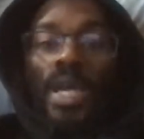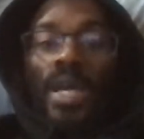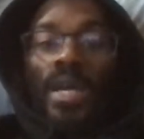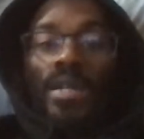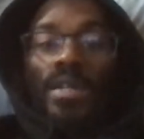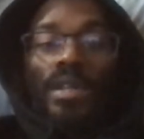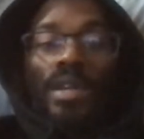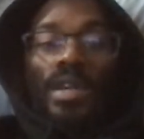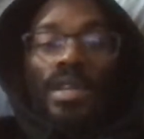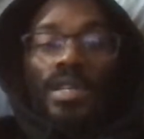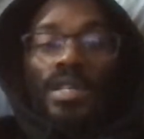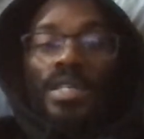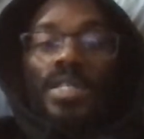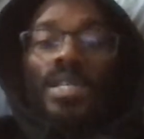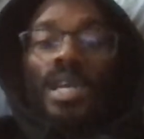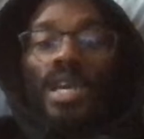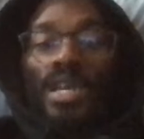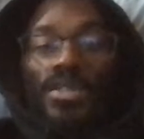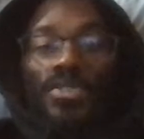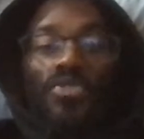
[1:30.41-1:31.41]
And in these
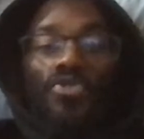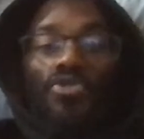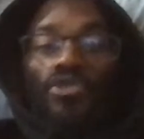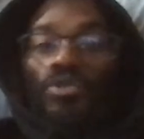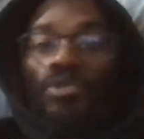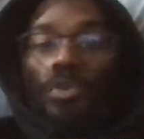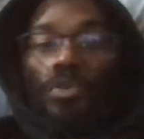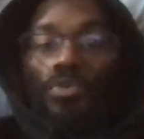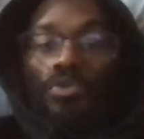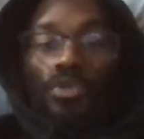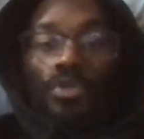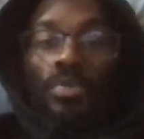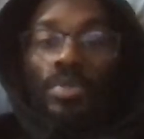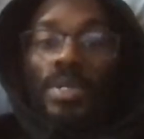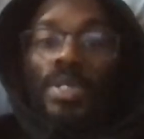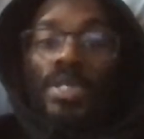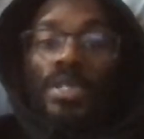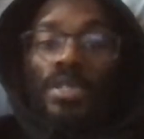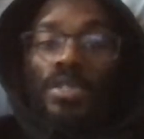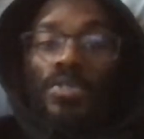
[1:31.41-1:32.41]
cases, you don't do
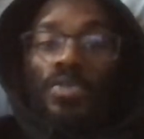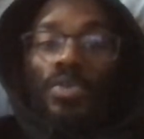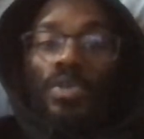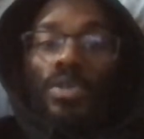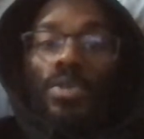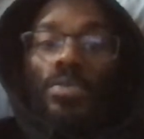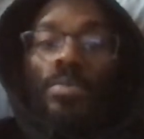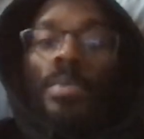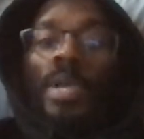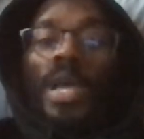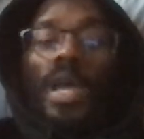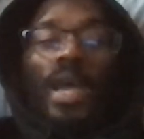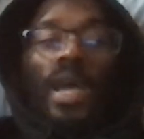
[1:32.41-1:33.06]
business with them,